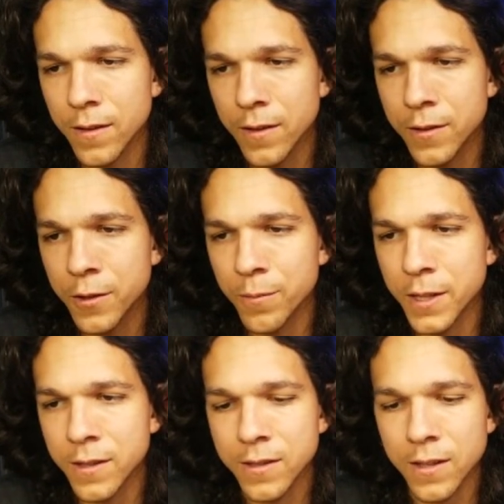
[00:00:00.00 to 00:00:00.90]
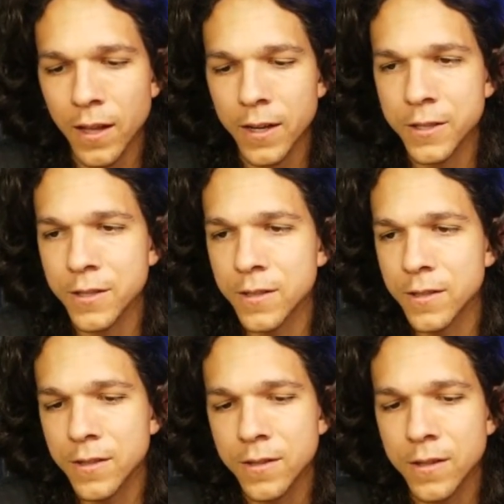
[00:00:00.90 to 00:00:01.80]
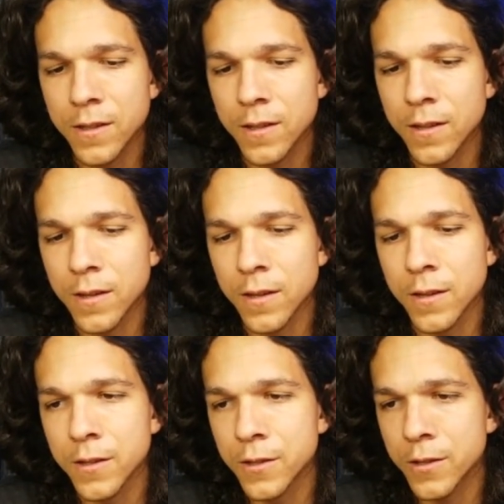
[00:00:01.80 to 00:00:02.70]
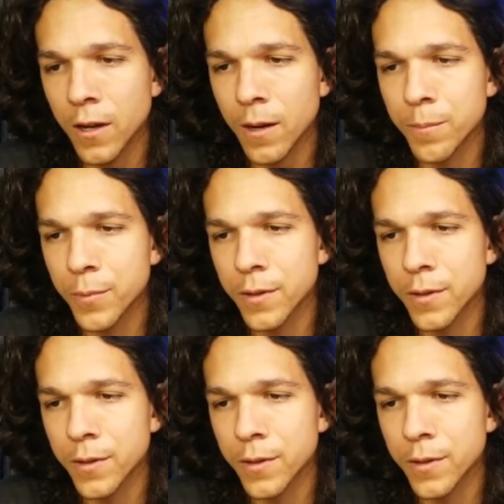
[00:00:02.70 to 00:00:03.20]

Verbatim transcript: Too many slashes shop.